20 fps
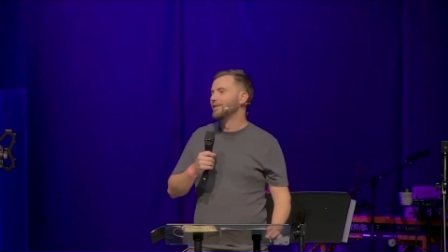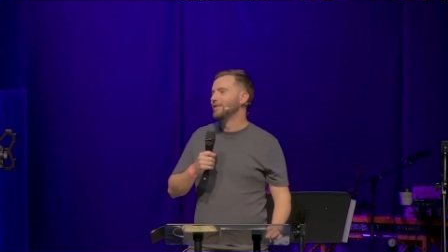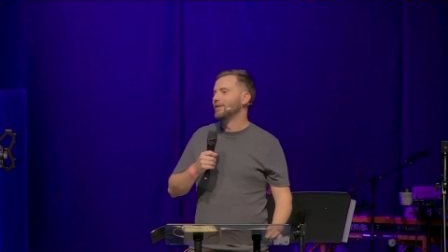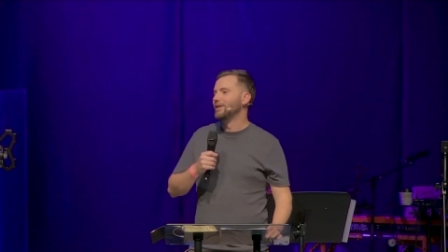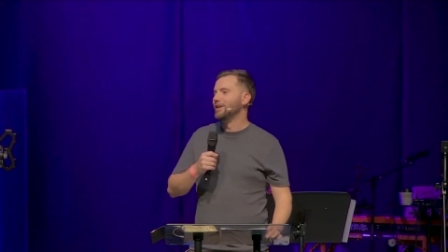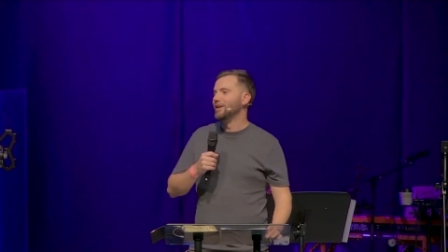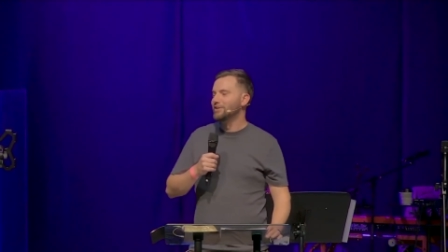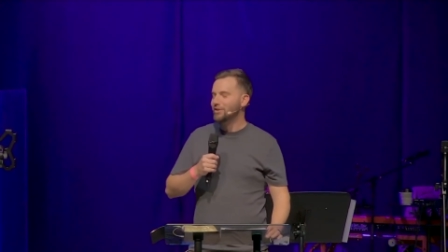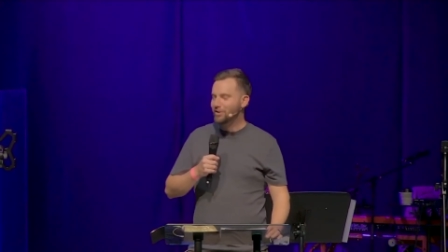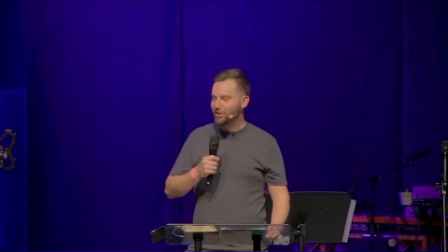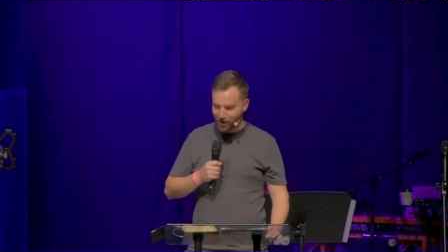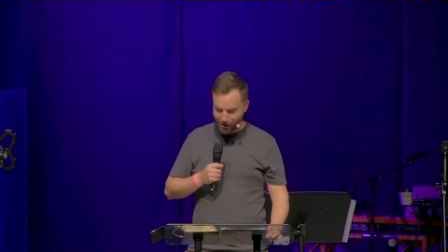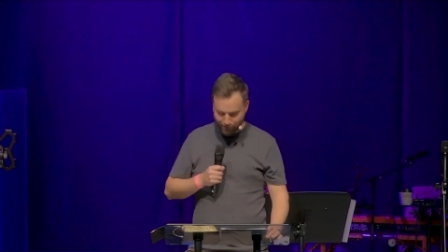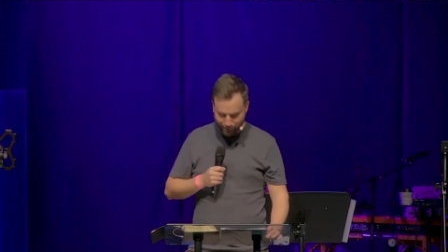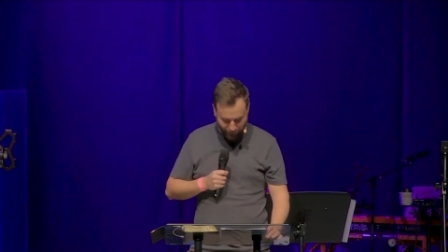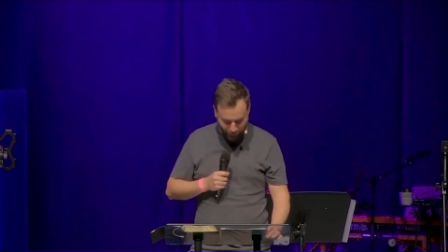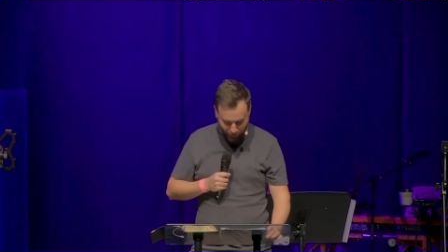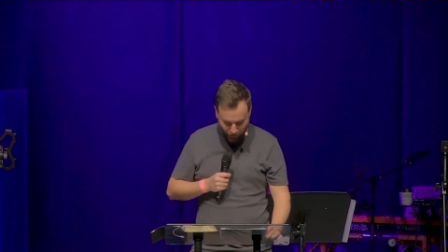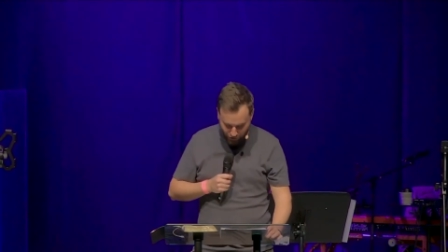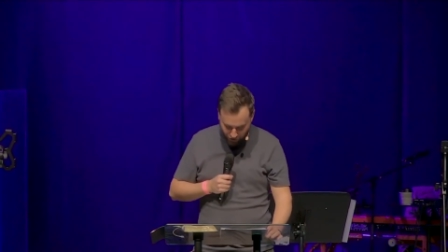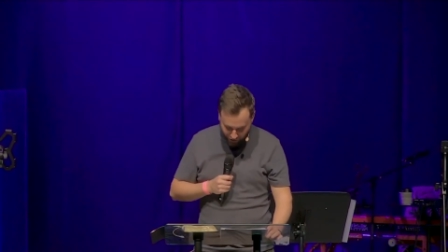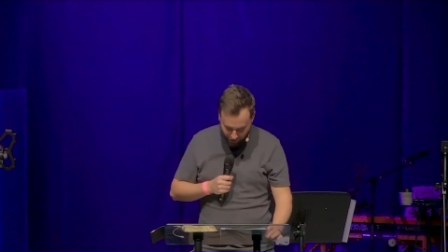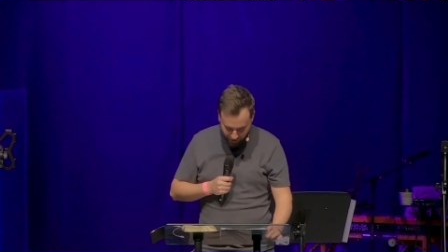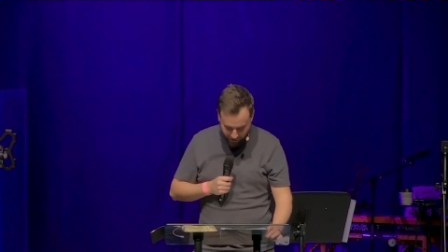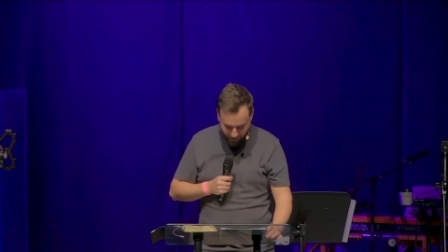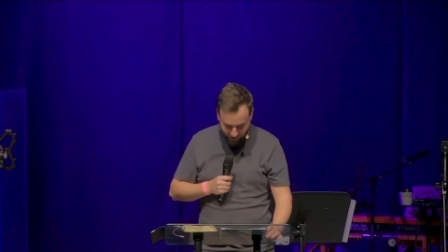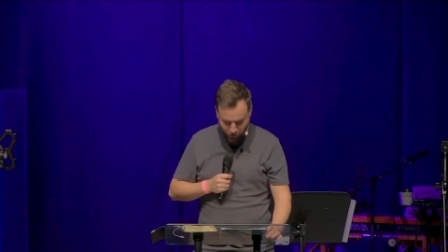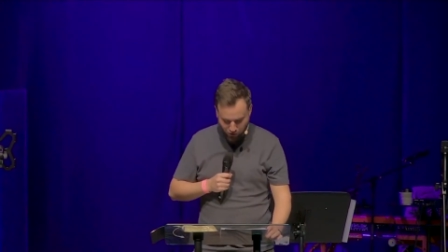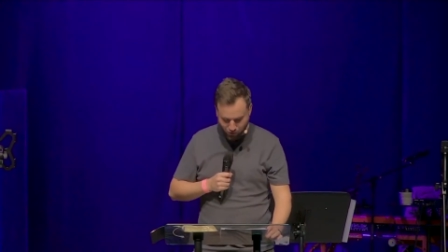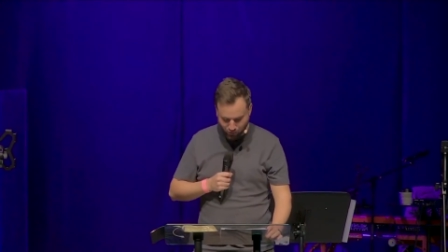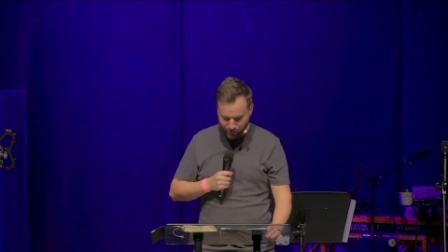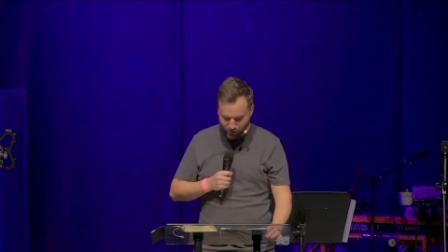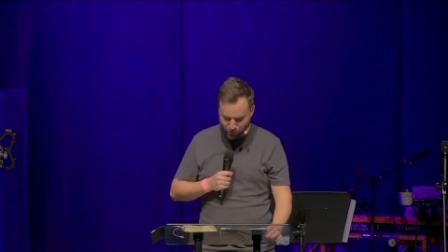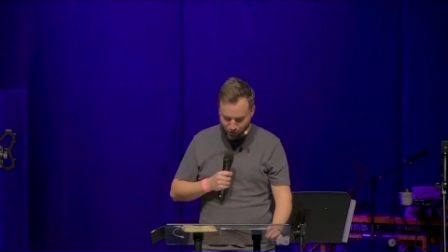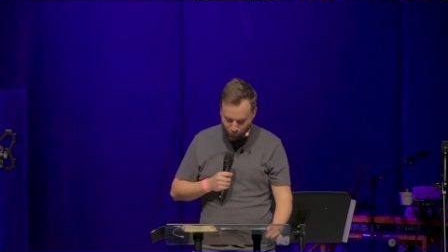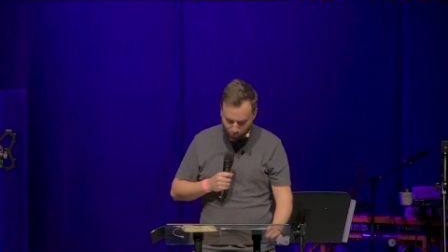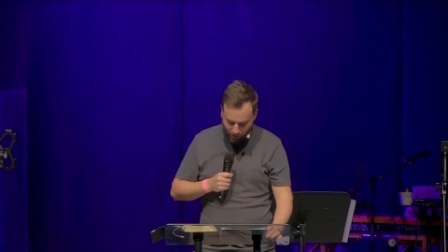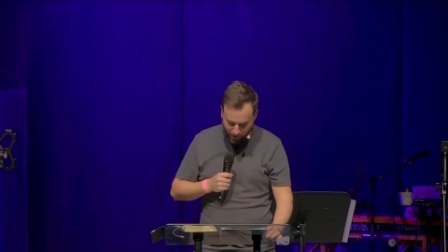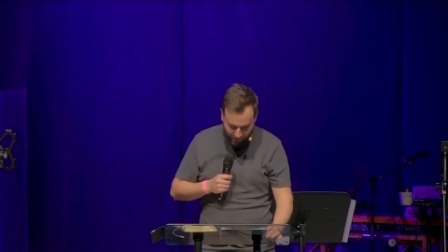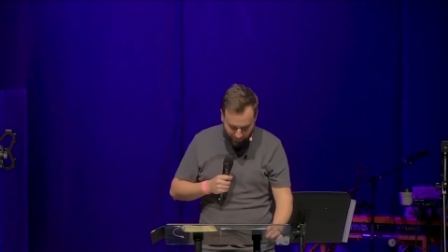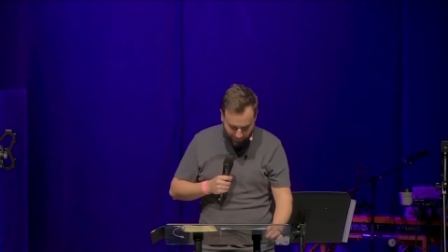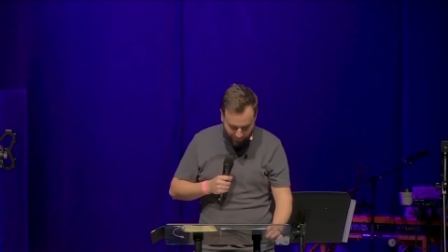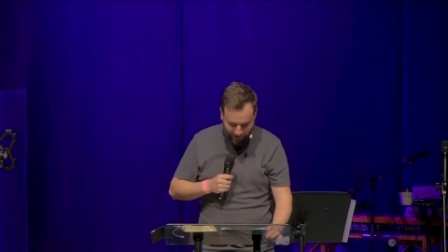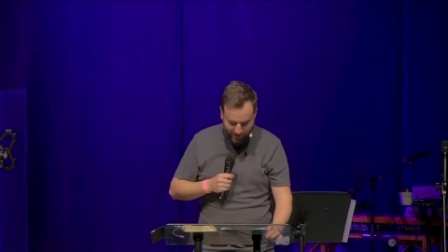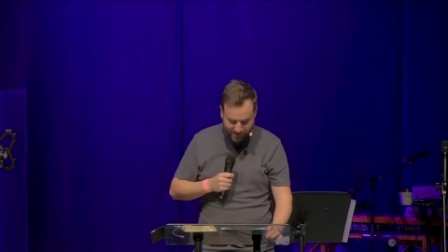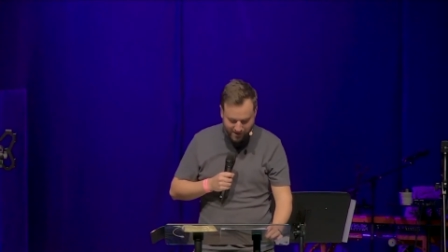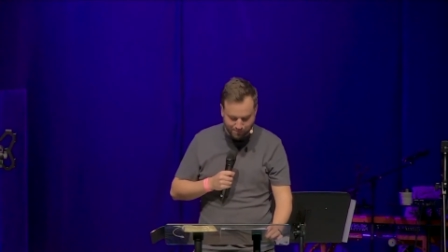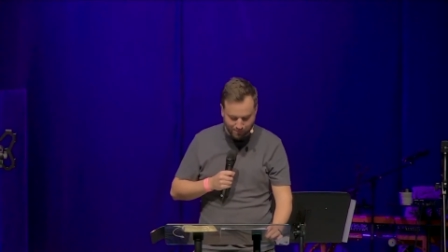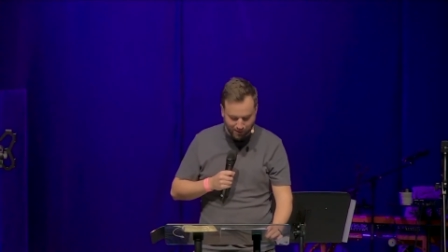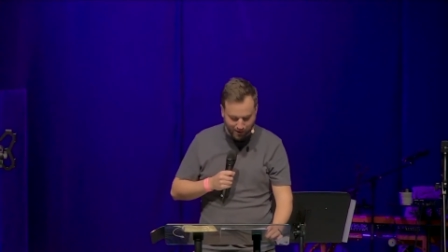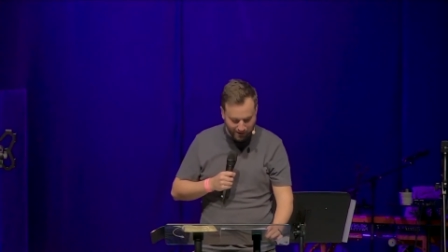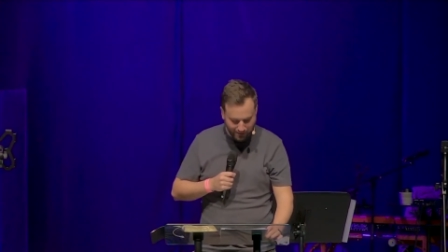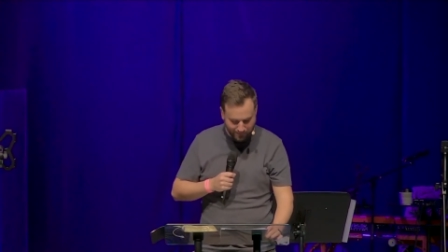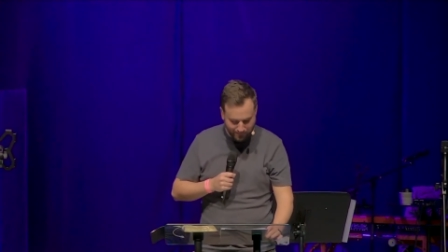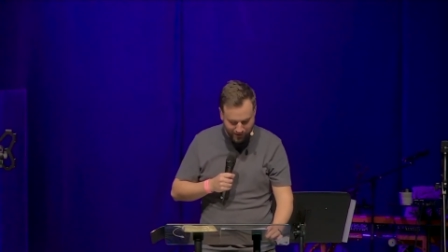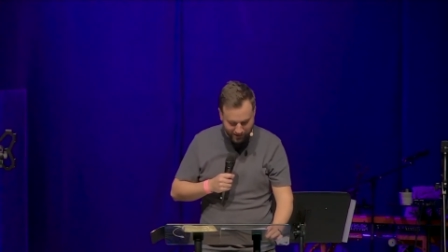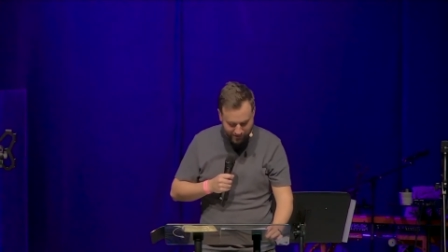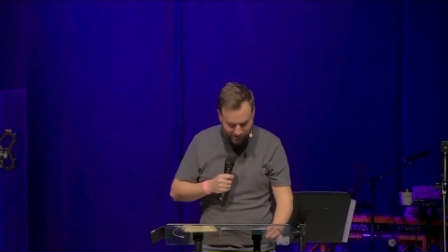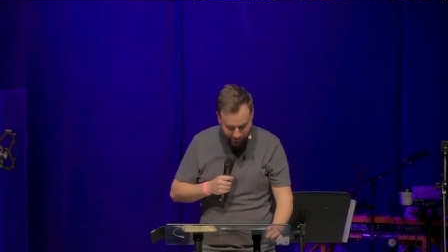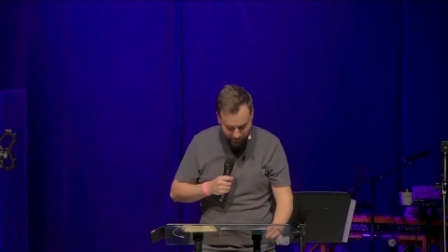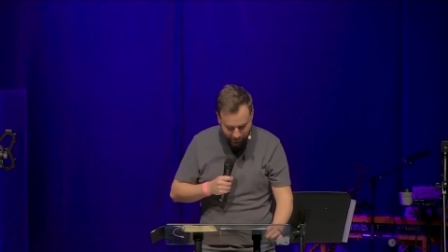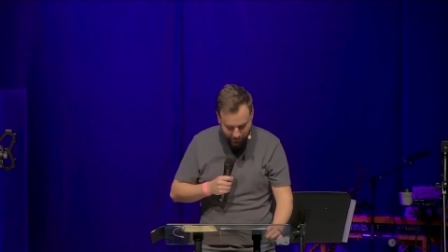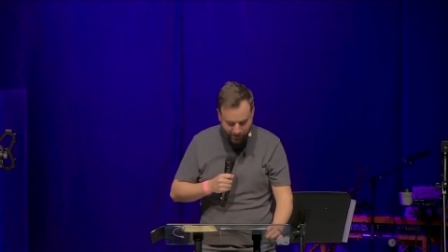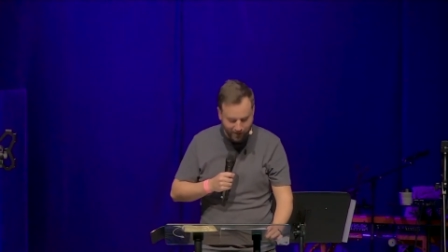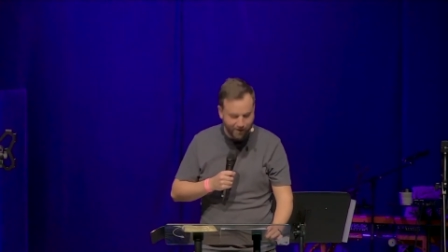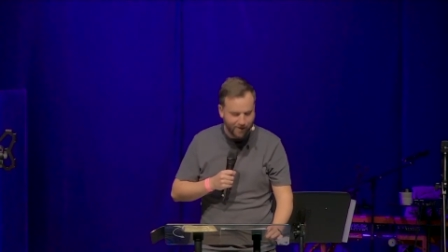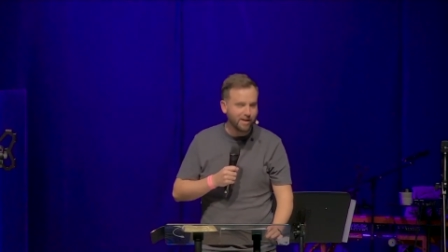in the life of the church or in your workplace, but listen,